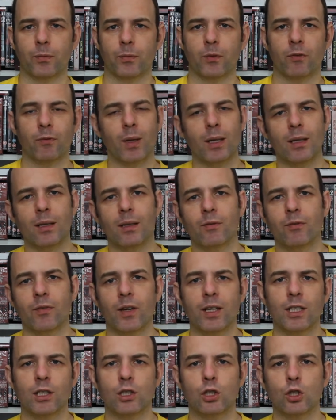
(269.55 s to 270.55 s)
Very,
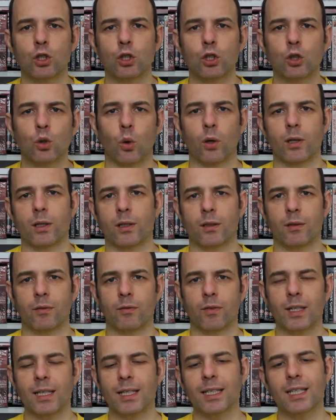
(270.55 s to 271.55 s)
very stoic,
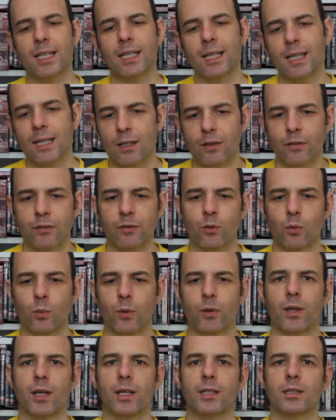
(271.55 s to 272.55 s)
very careful
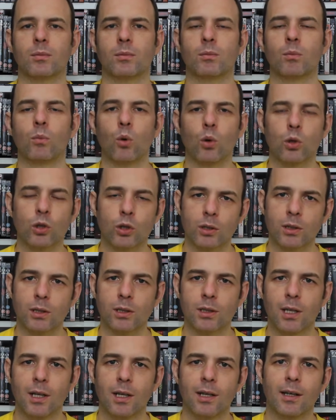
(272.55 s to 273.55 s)
with his
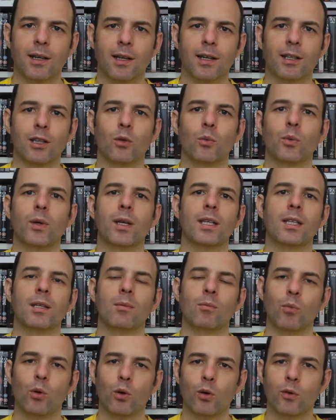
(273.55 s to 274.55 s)
motions and the way he
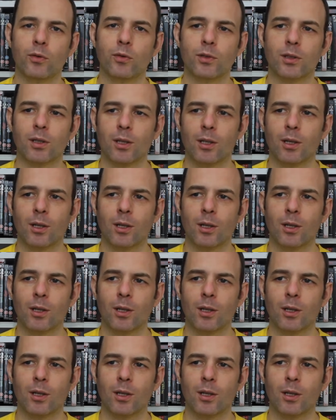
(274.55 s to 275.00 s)
moves,